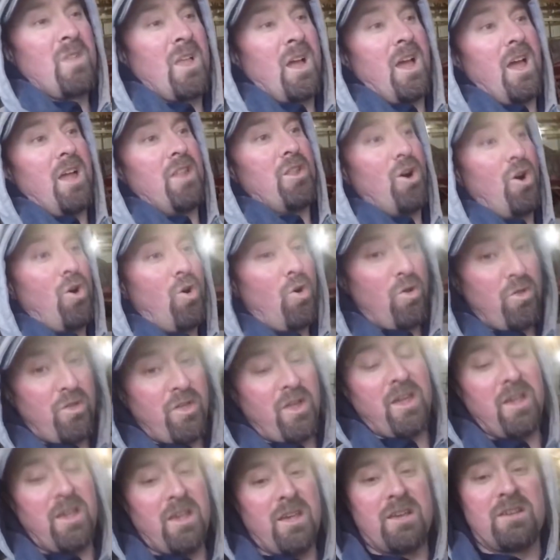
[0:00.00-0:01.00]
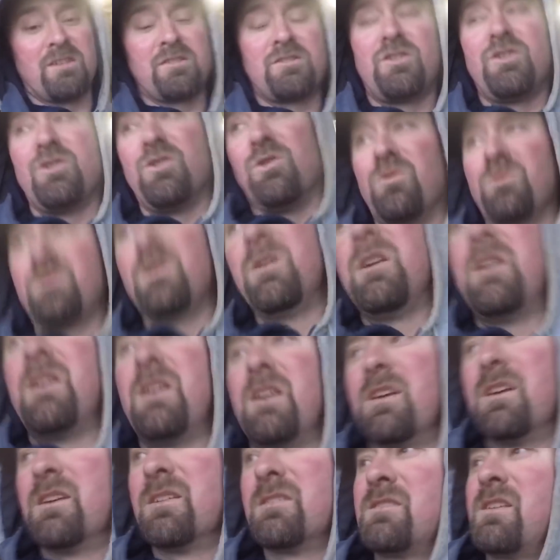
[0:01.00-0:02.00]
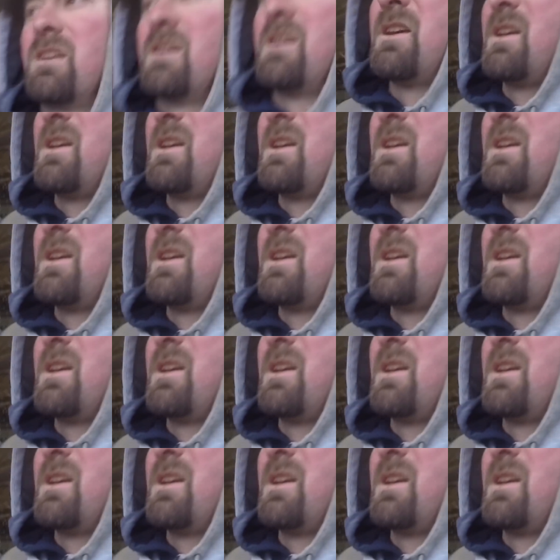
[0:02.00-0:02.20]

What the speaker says: and the whole thing is too, is